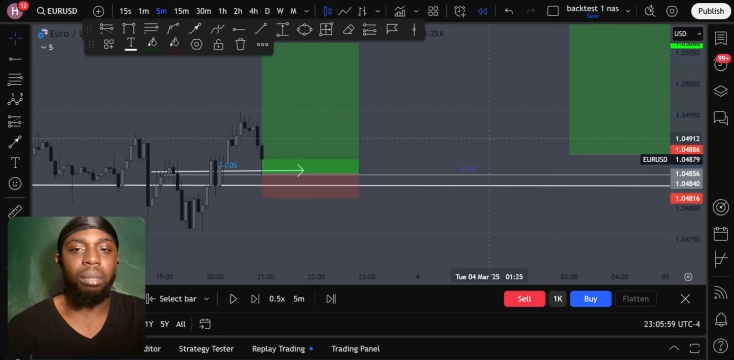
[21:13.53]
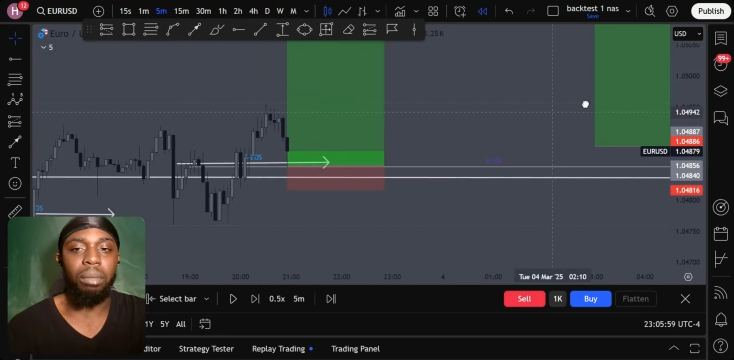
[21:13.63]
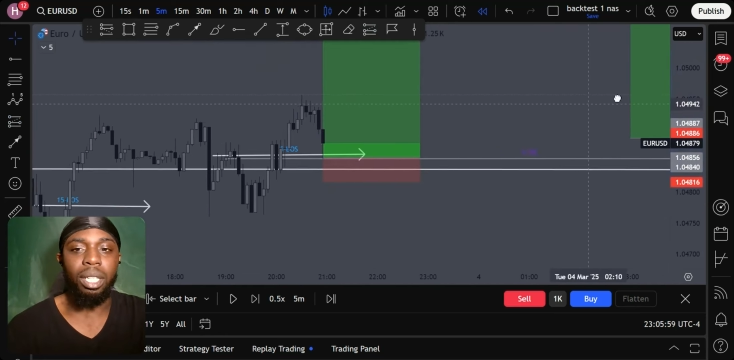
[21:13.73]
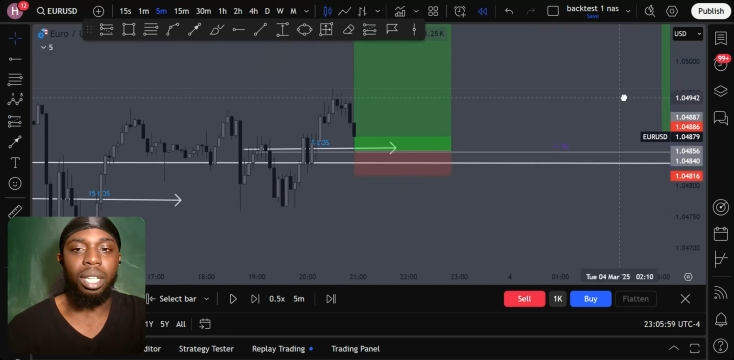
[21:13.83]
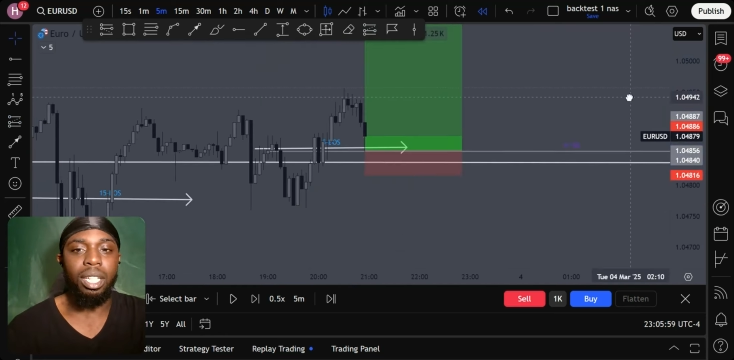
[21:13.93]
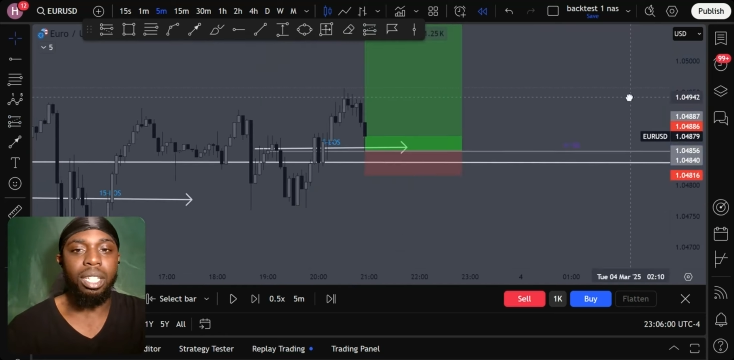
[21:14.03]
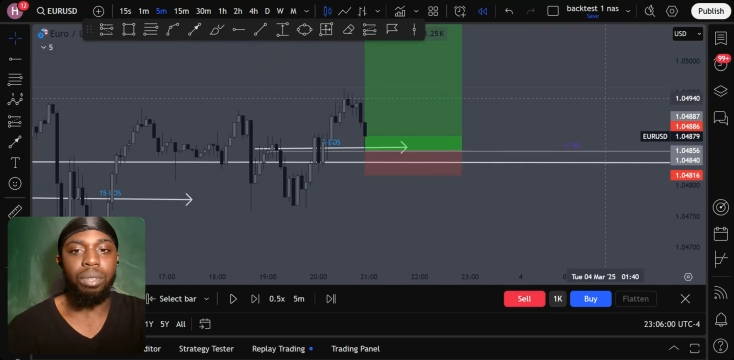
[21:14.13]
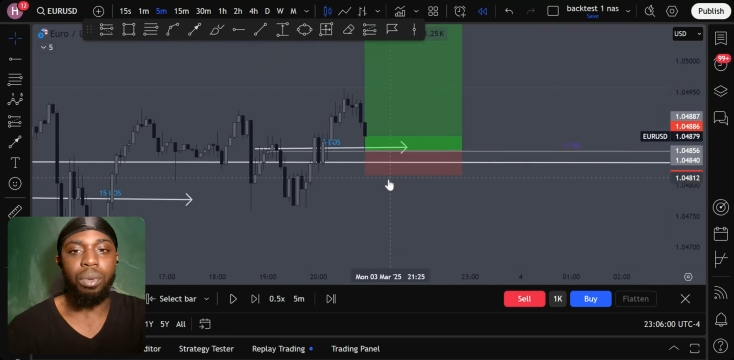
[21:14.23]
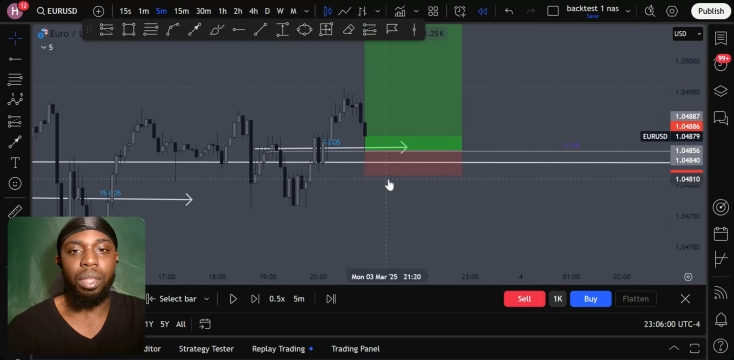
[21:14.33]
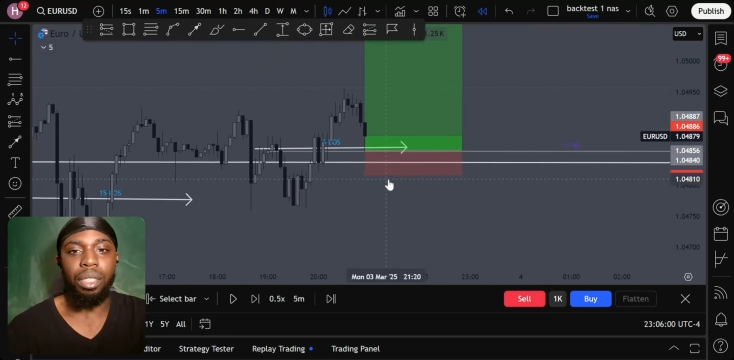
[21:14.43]
because it
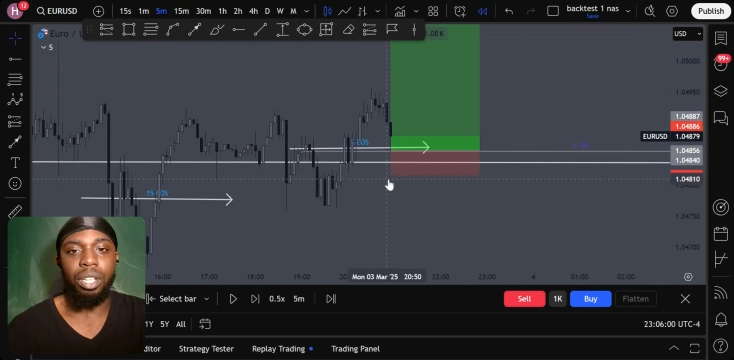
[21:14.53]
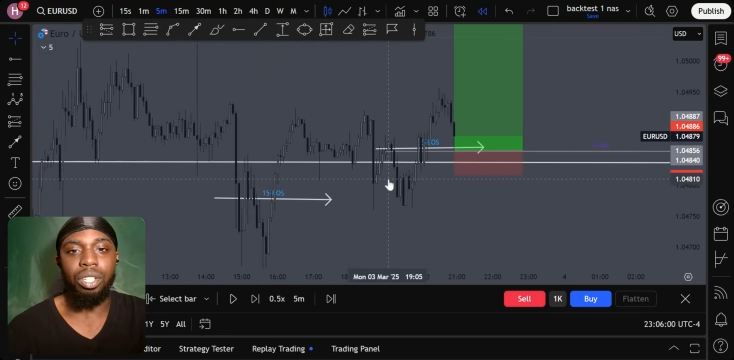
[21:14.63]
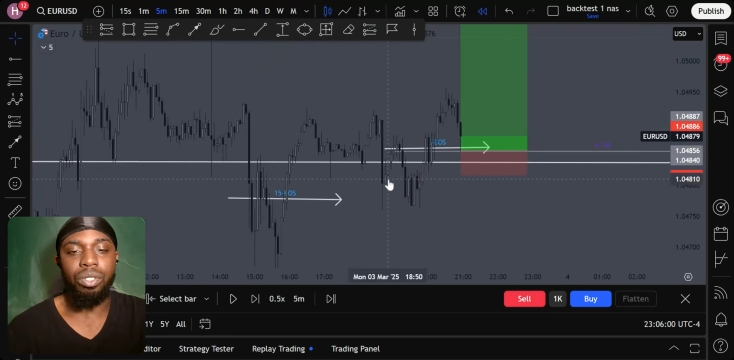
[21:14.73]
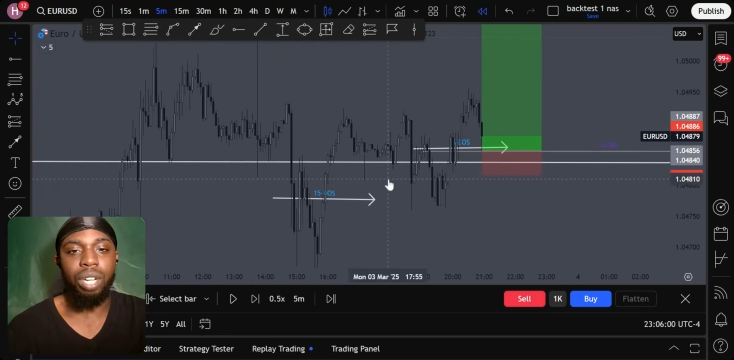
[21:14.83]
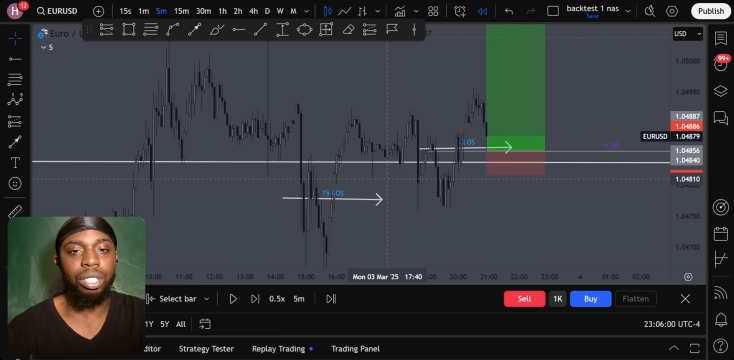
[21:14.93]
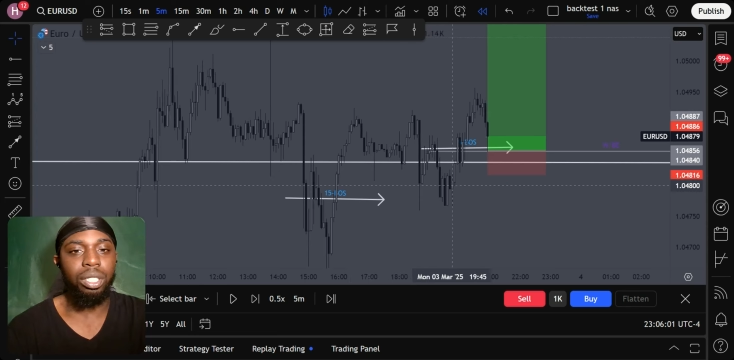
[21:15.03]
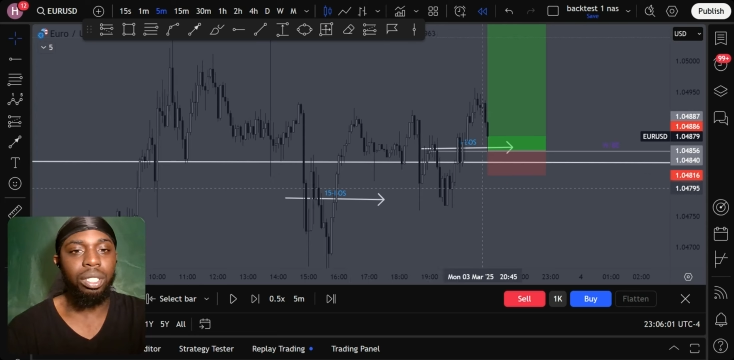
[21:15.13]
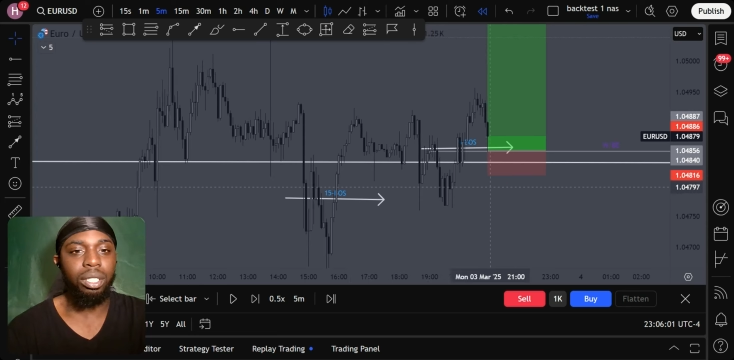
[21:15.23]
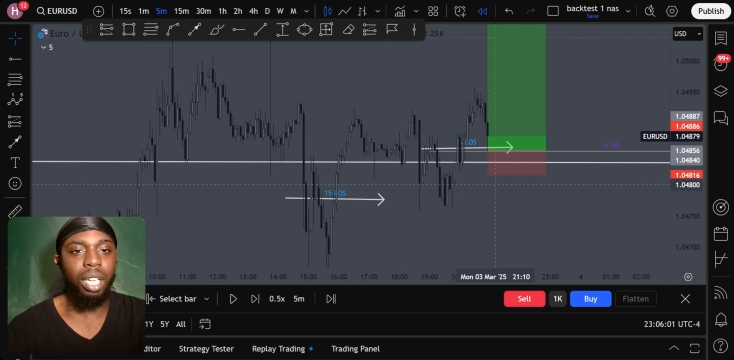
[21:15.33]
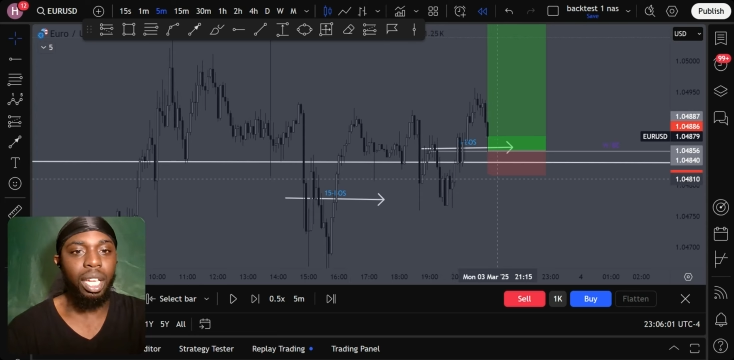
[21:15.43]
was within
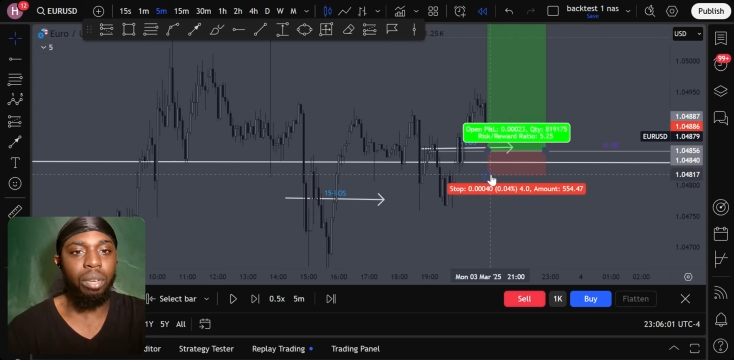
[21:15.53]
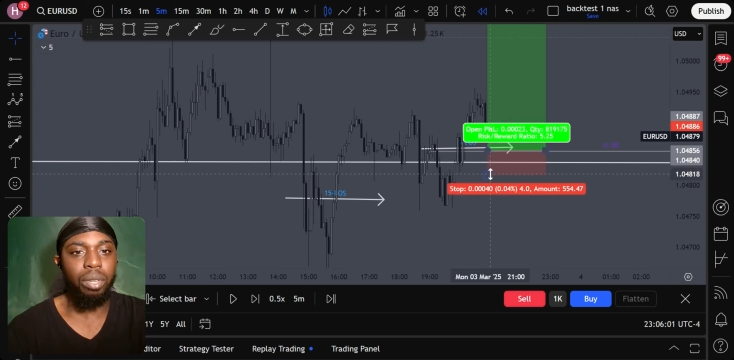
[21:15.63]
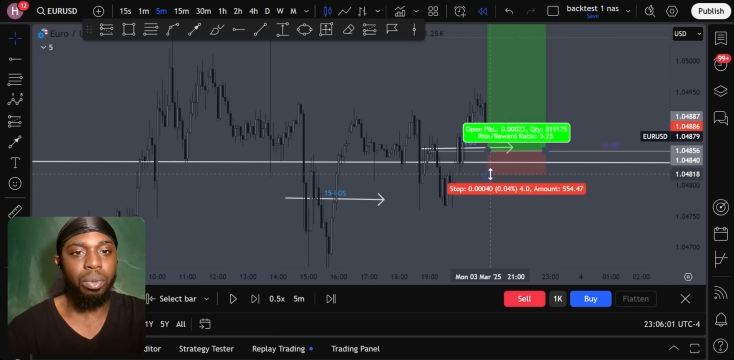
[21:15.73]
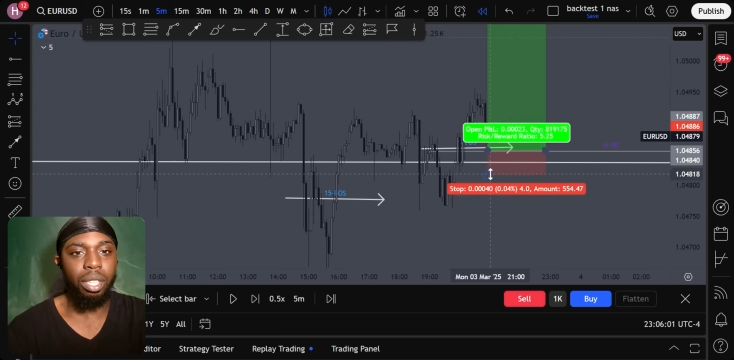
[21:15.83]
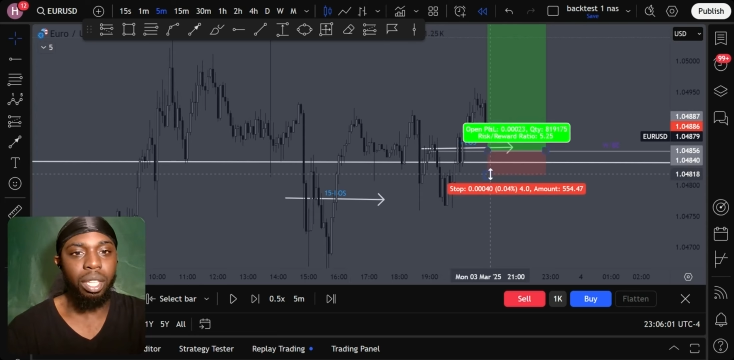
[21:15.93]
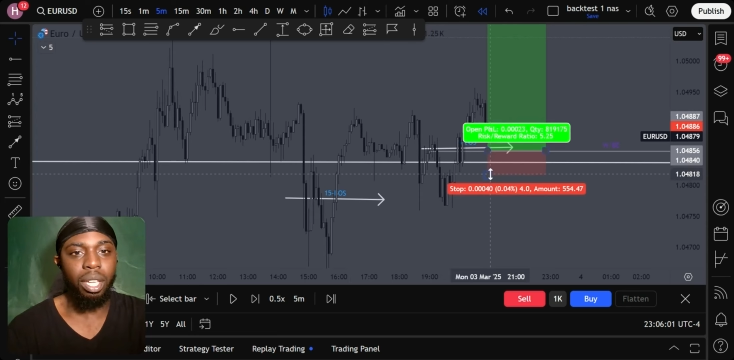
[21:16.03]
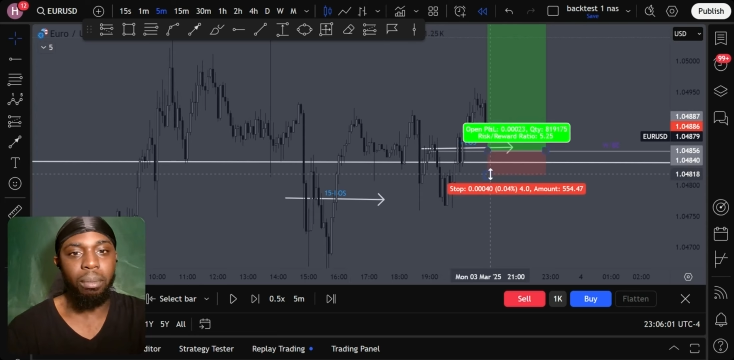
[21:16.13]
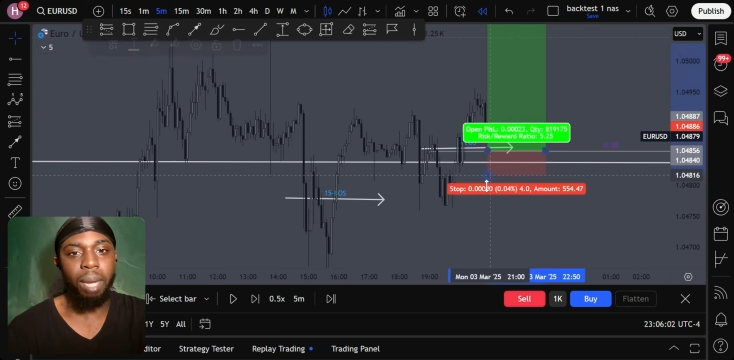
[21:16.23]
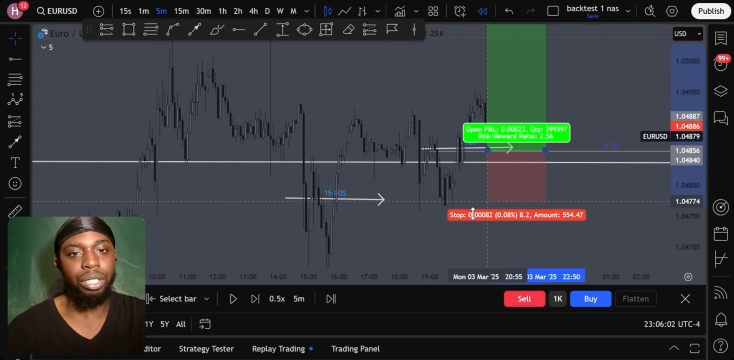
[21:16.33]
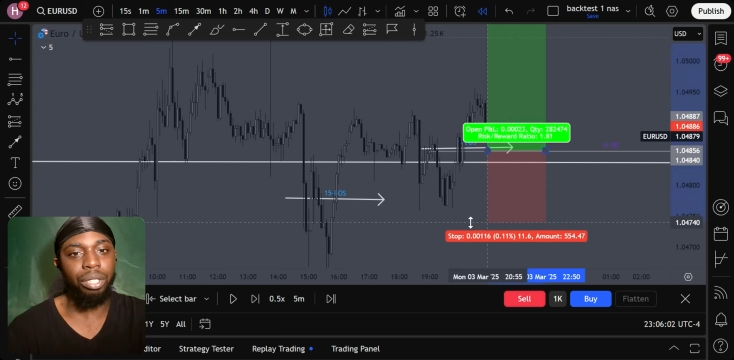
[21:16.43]
structure and it was within
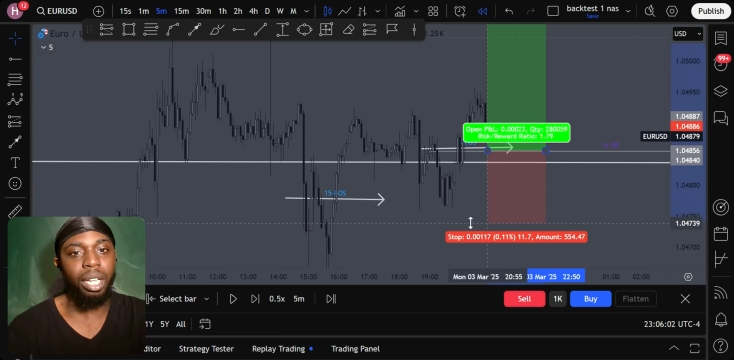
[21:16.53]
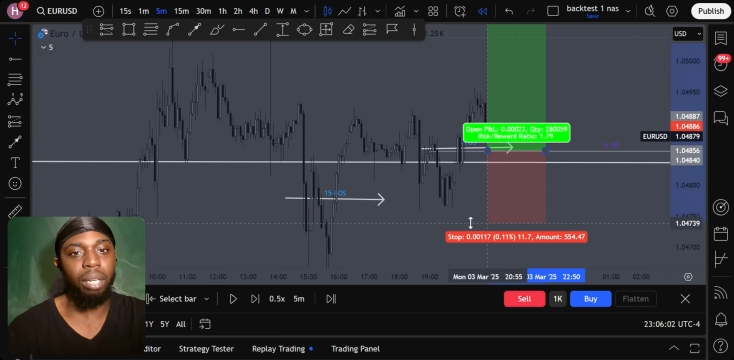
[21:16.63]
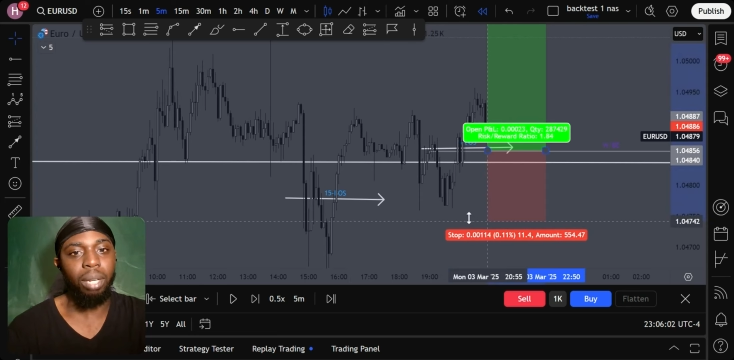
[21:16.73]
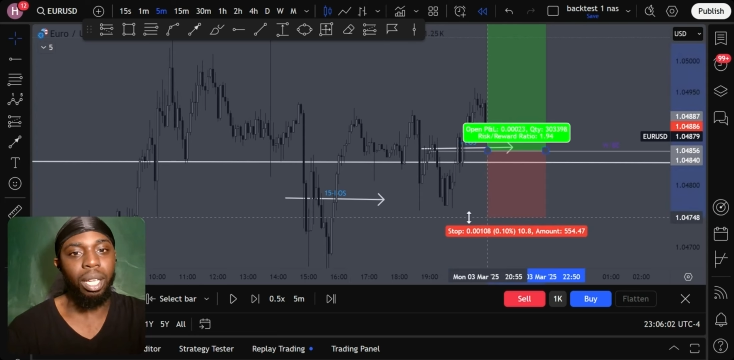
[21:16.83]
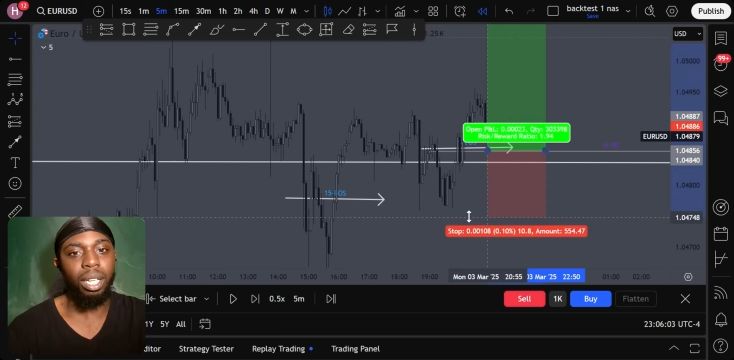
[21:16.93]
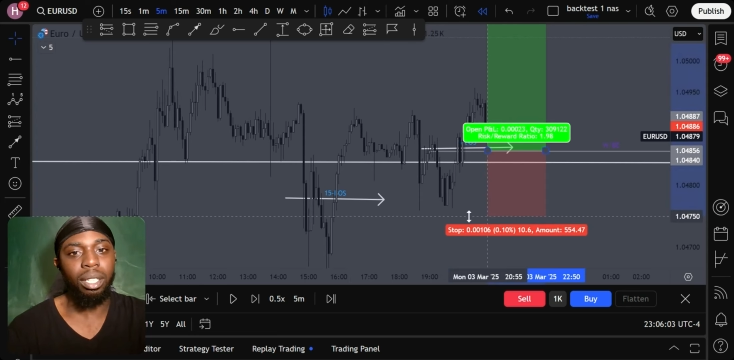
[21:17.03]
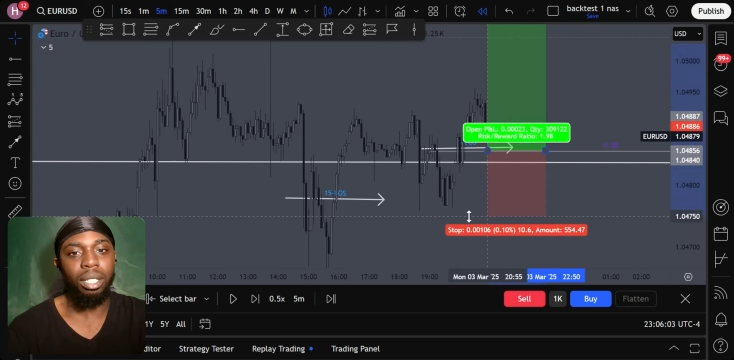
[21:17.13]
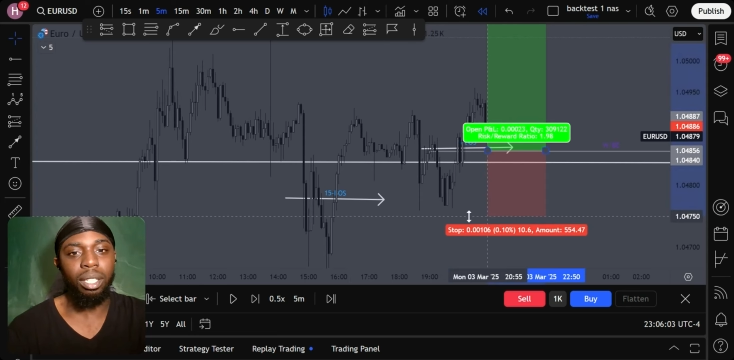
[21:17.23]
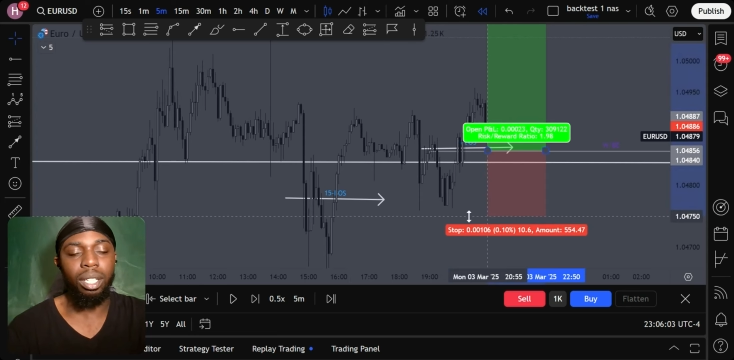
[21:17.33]
my trading plan.